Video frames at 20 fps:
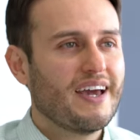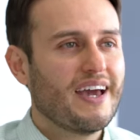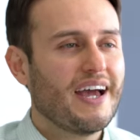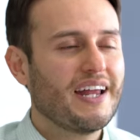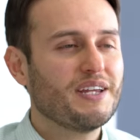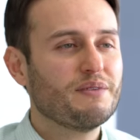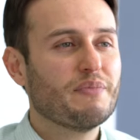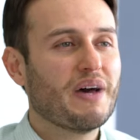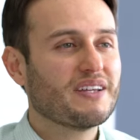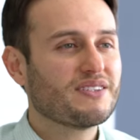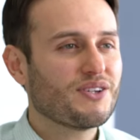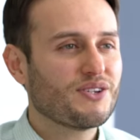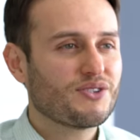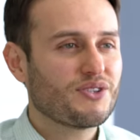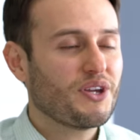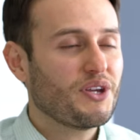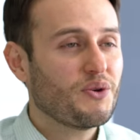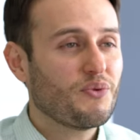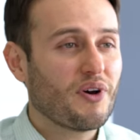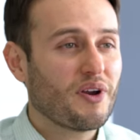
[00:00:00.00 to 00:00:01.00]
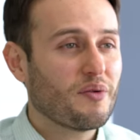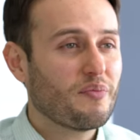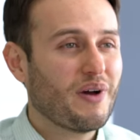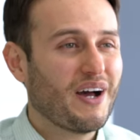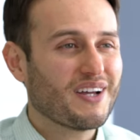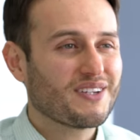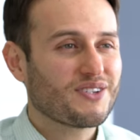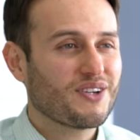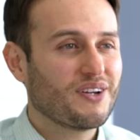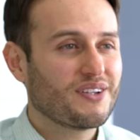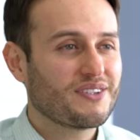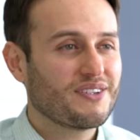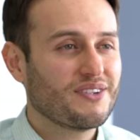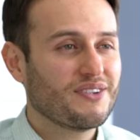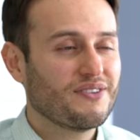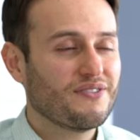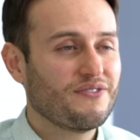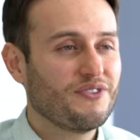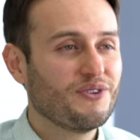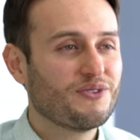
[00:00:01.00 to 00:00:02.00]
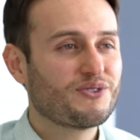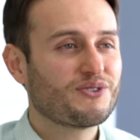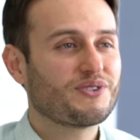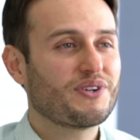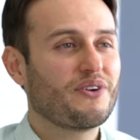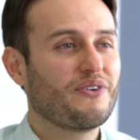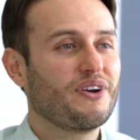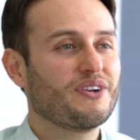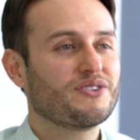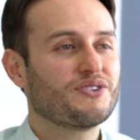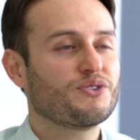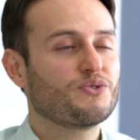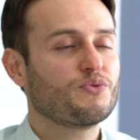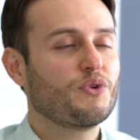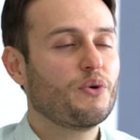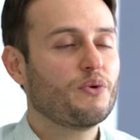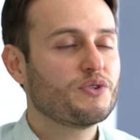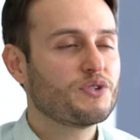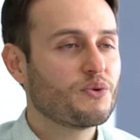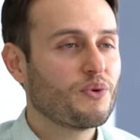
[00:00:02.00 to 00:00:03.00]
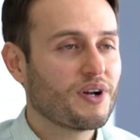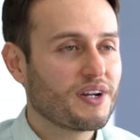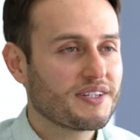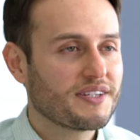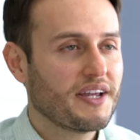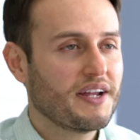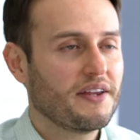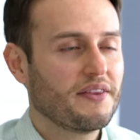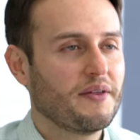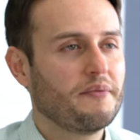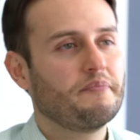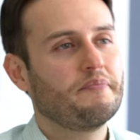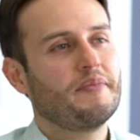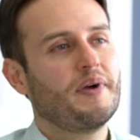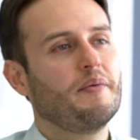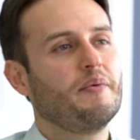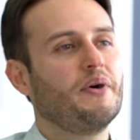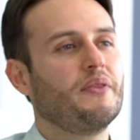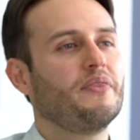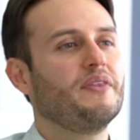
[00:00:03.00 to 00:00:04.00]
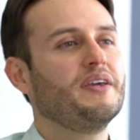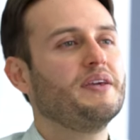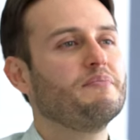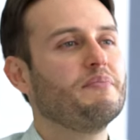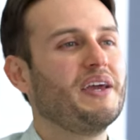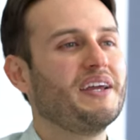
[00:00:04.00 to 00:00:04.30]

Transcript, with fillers: any message that you want to pass on to future generations, what would you want to say to them about the